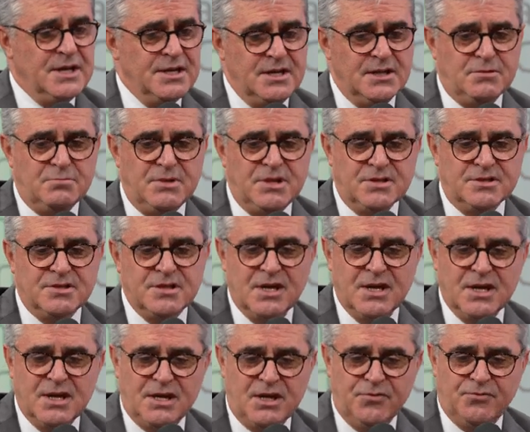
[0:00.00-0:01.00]
It means
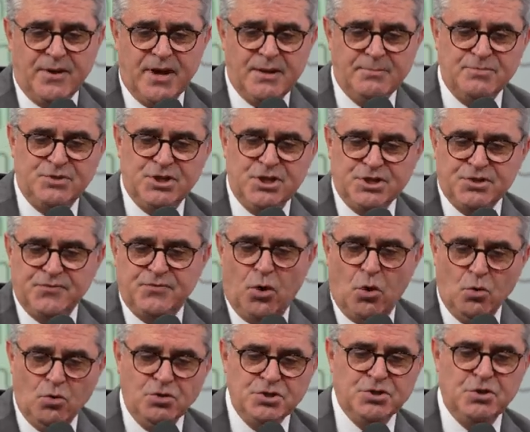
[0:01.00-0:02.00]
if I'm just
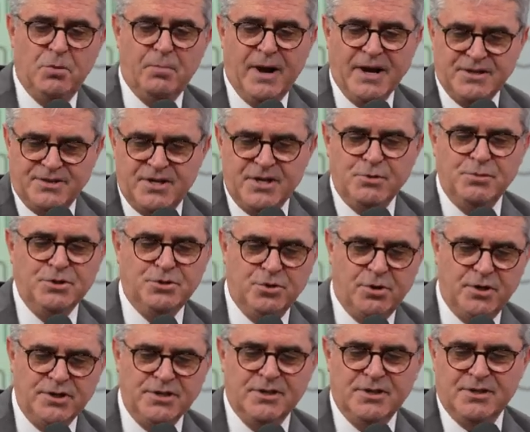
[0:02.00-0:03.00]
focused on my
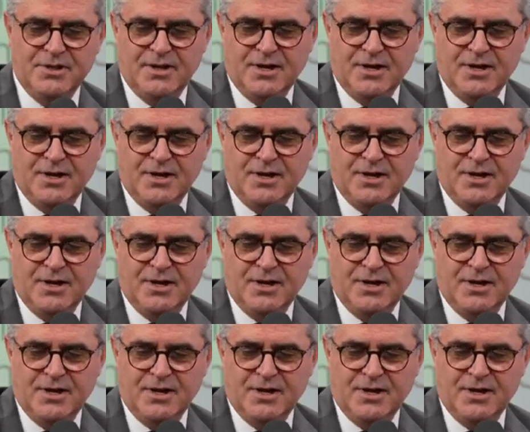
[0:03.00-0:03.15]
territory,